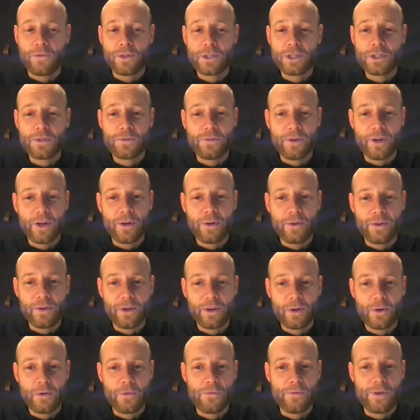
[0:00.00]
first of
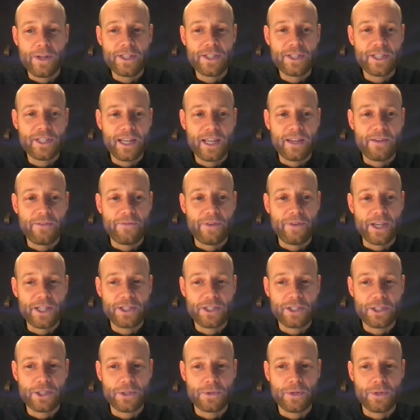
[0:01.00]
all, convincing
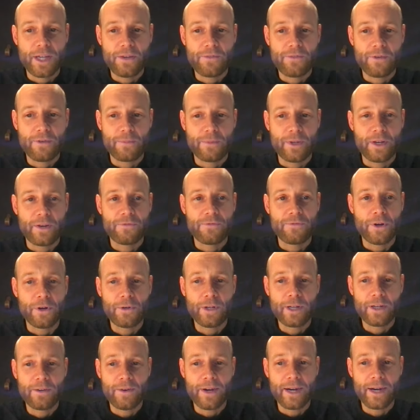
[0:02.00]
investors to give up their
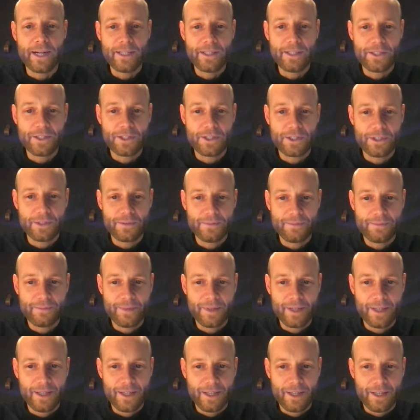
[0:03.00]
voting rights,
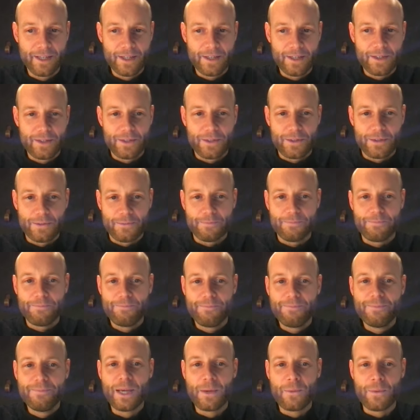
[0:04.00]

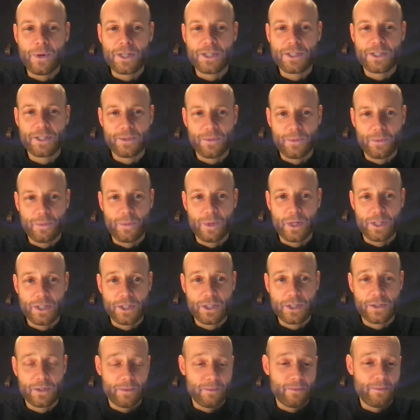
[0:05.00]
that was
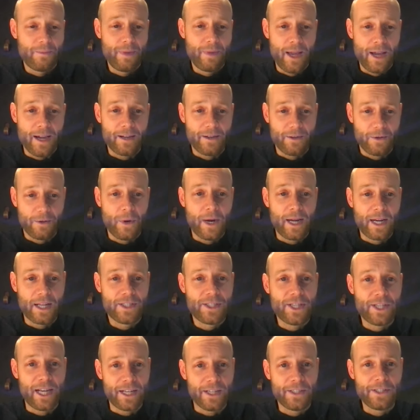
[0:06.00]
quite a
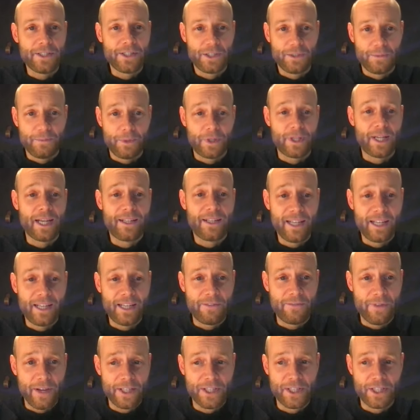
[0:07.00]
challenge, but they did
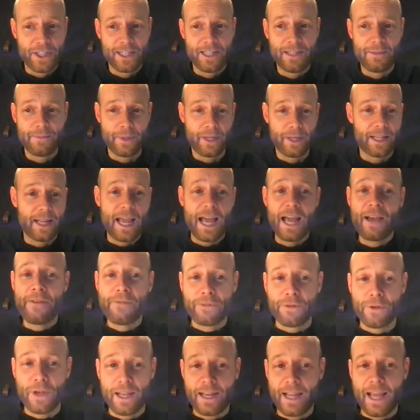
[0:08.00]
eventually. They
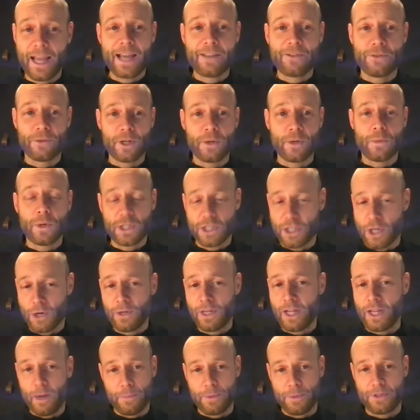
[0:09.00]
had to. That was the
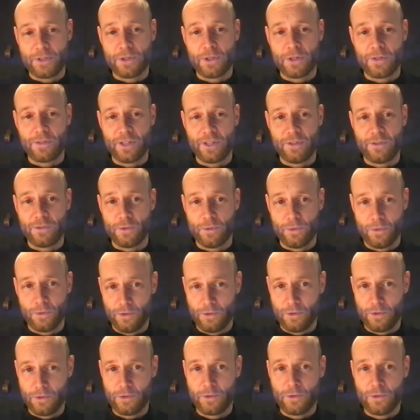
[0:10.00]
only opportunity to
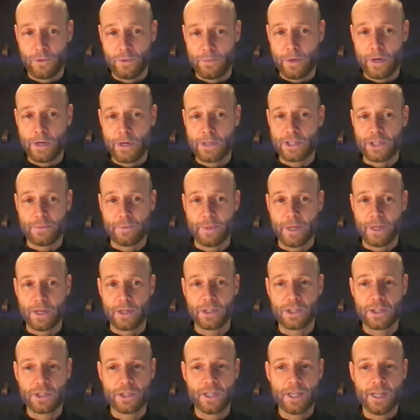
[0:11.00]
do a merger
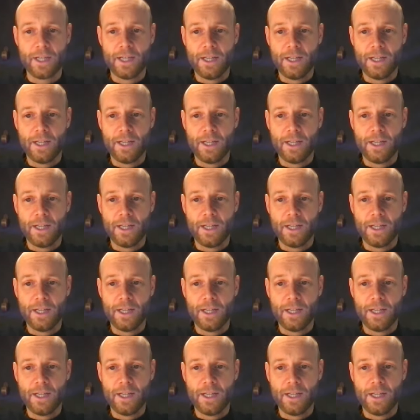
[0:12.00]
because,